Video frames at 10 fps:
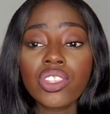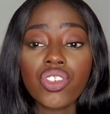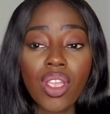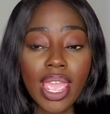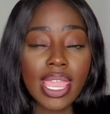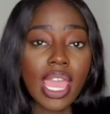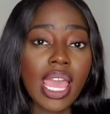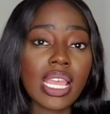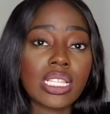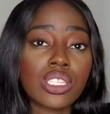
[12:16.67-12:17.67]
try
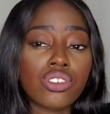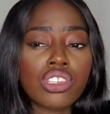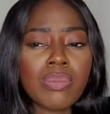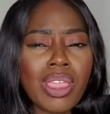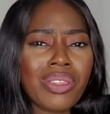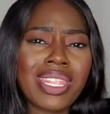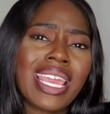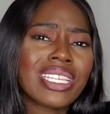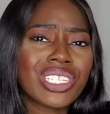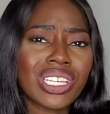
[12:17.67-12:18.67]
and use my own
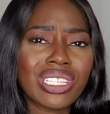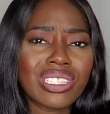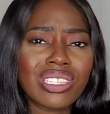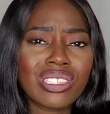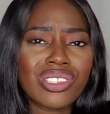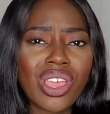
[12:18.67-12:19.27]
connections.